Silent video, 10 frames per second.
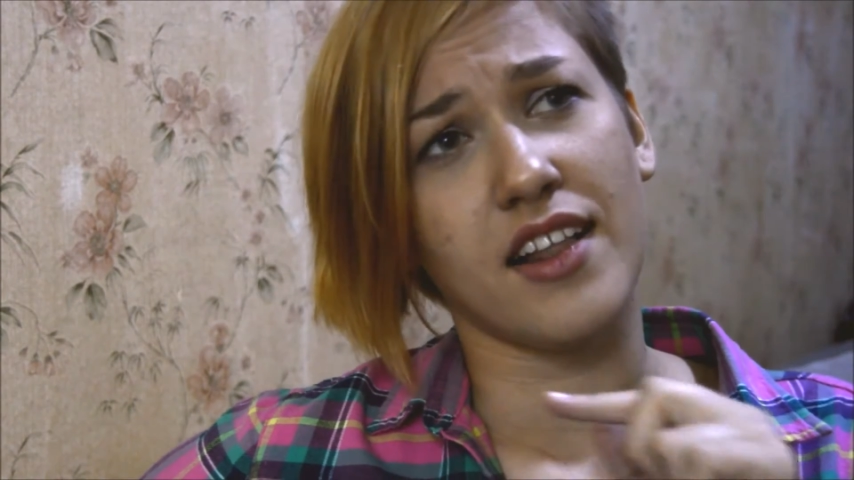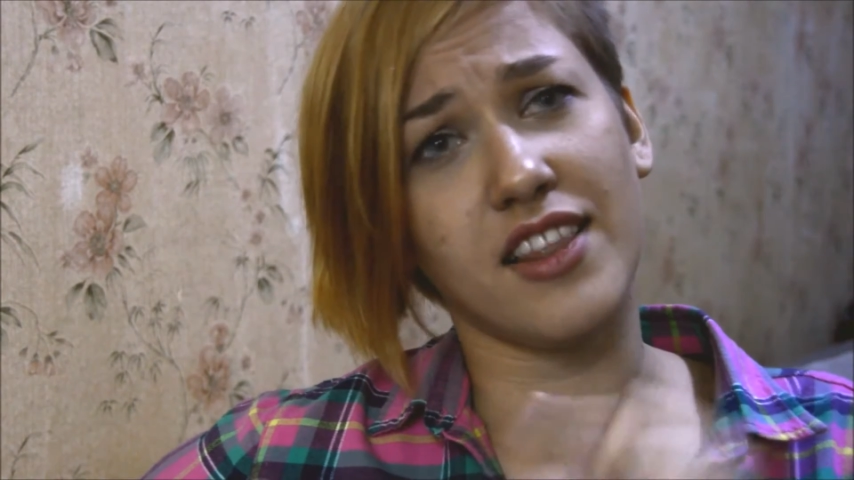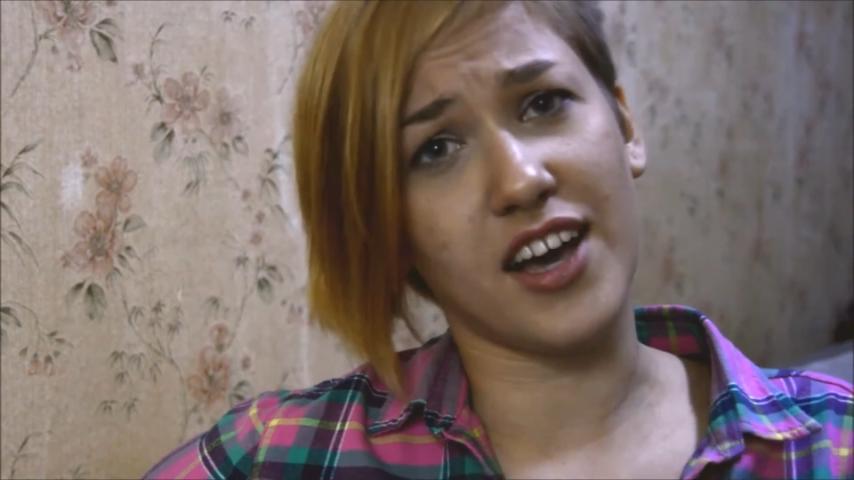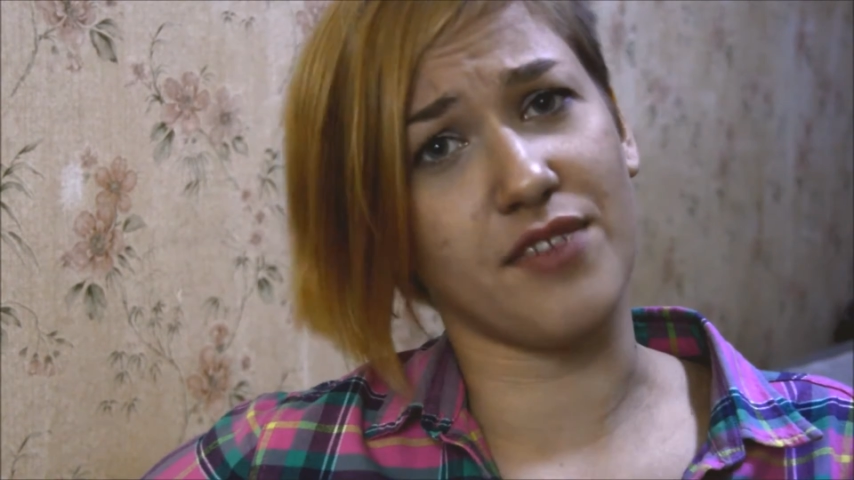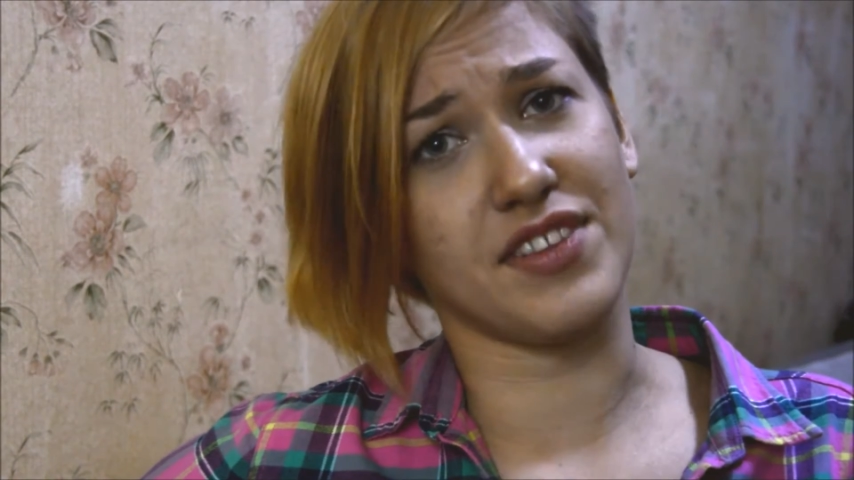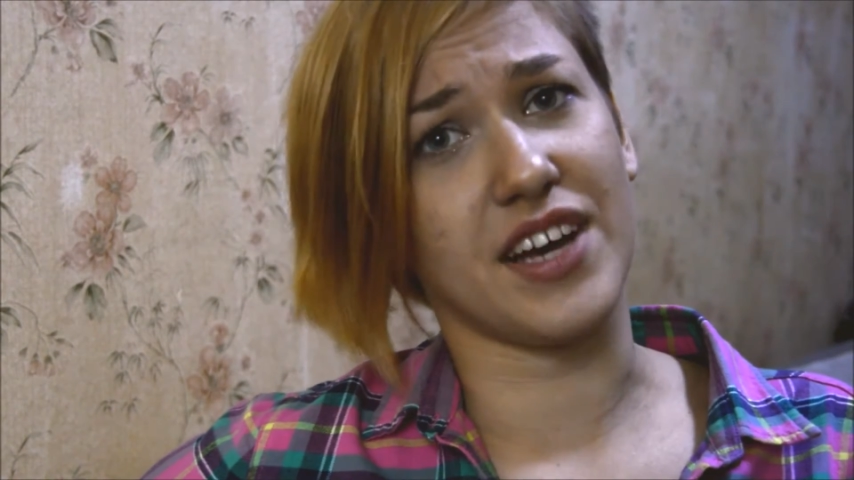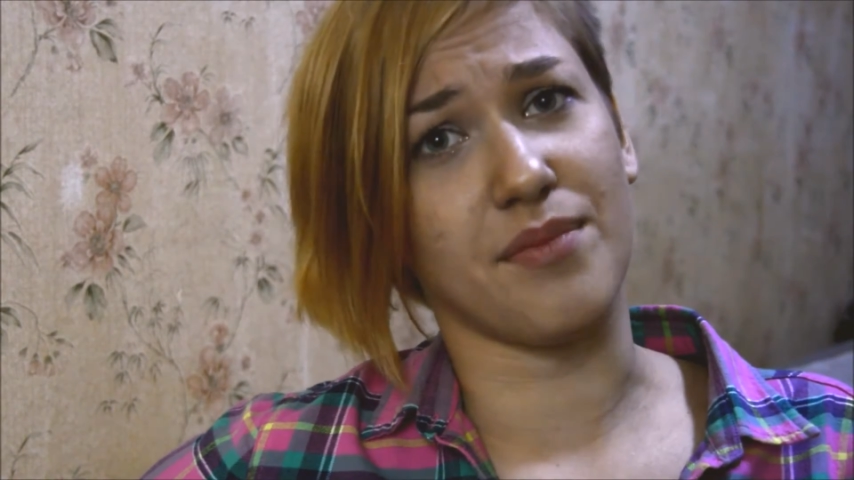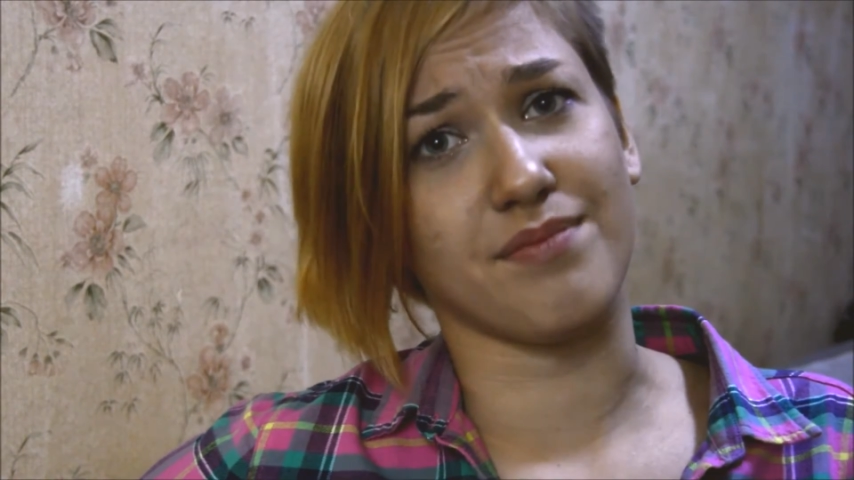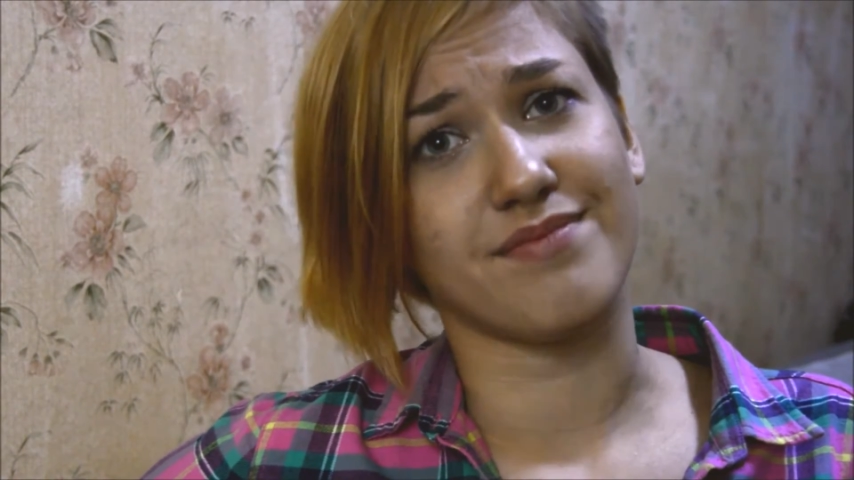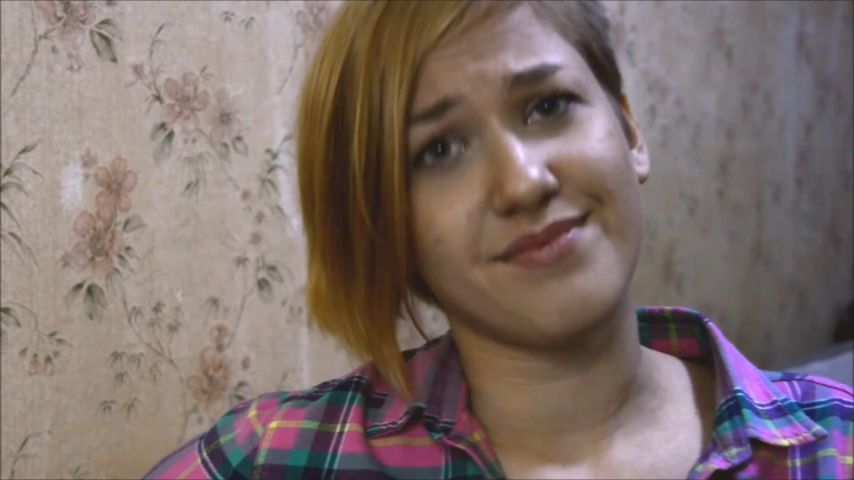love
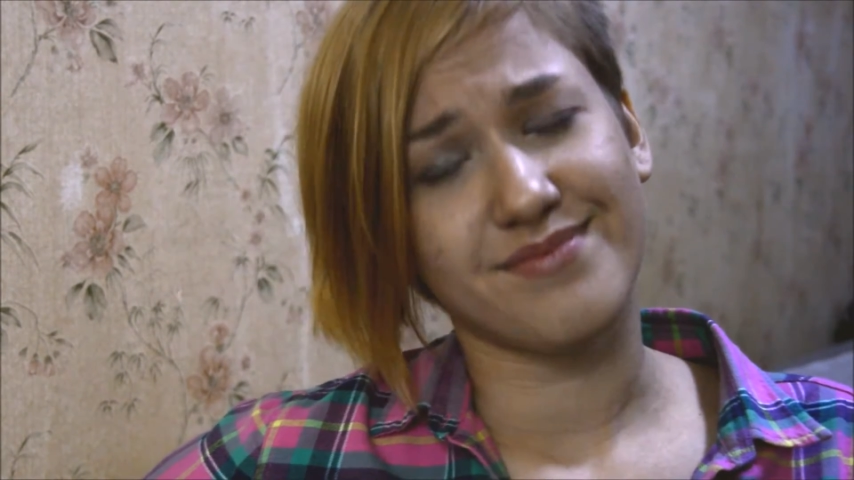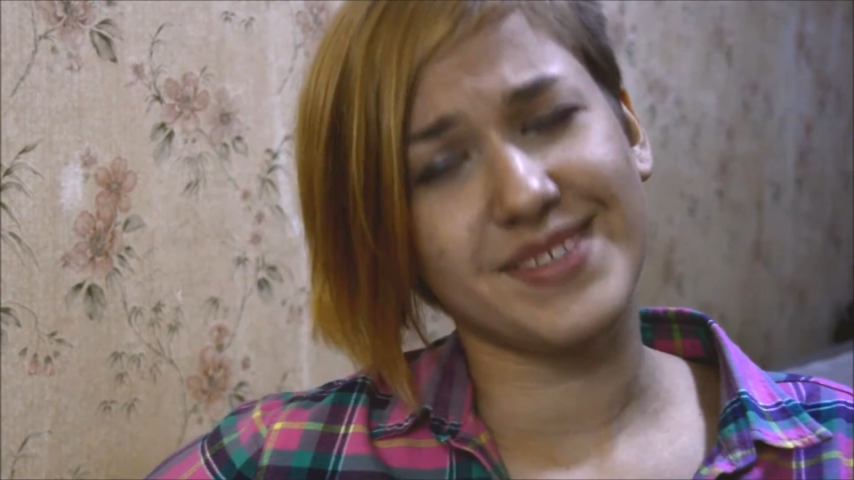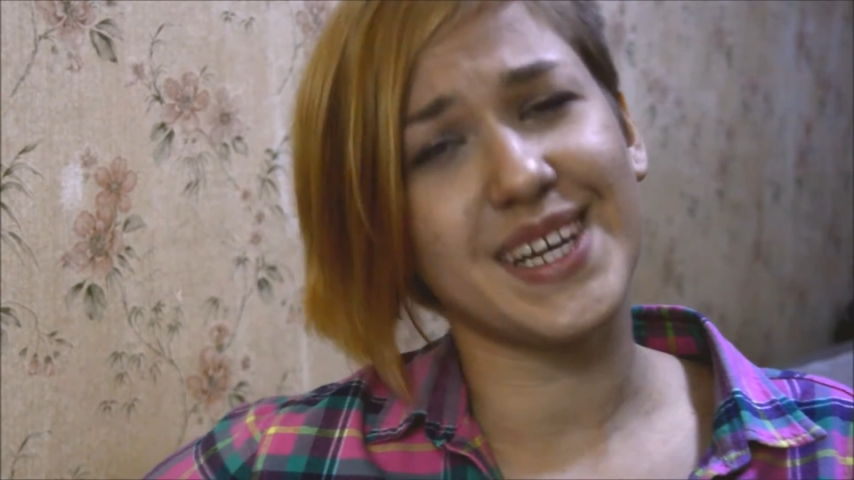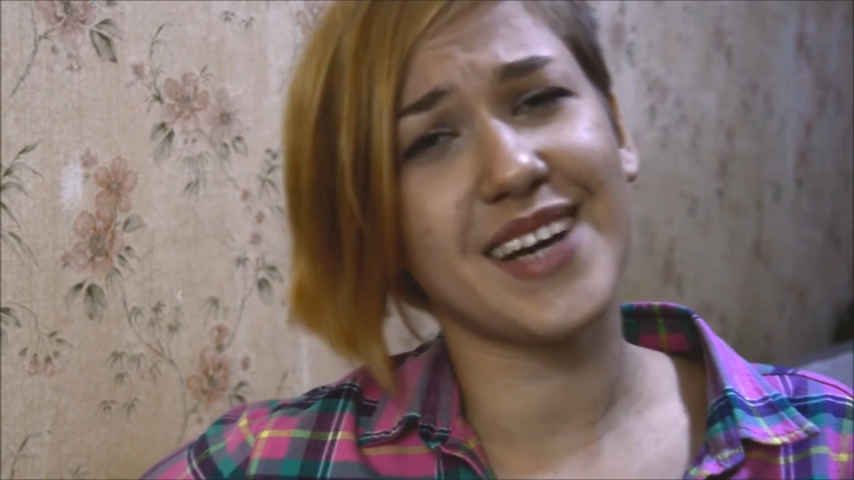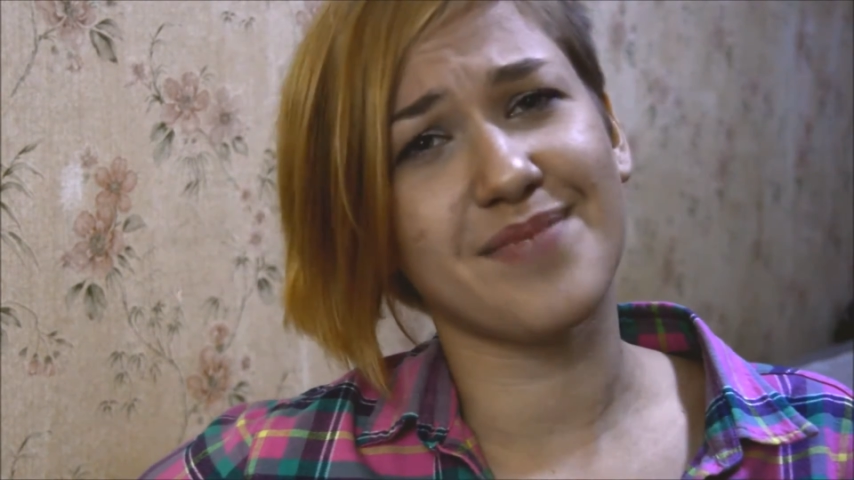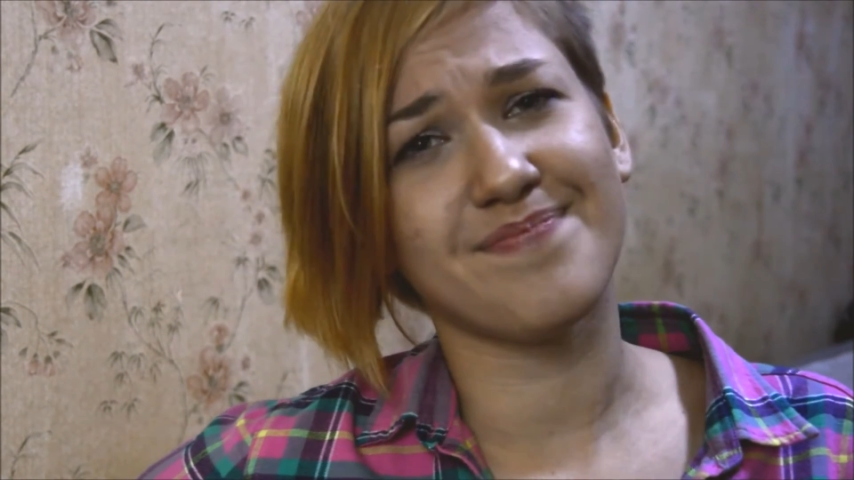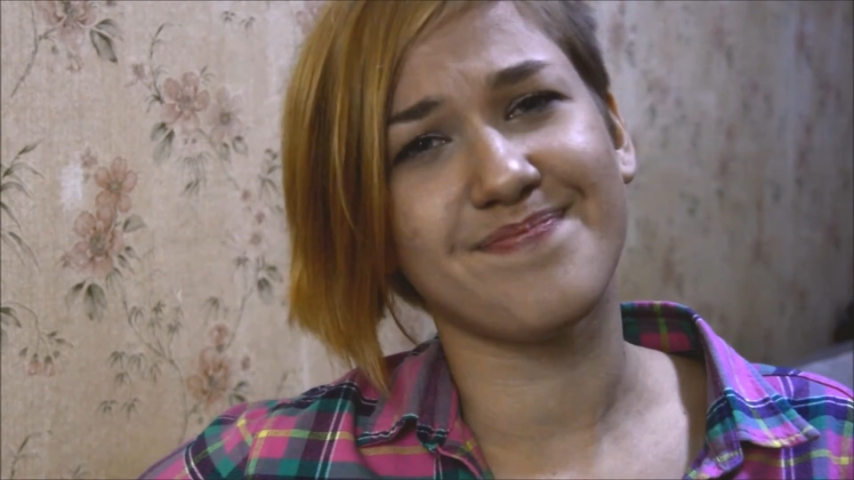them. Yeah?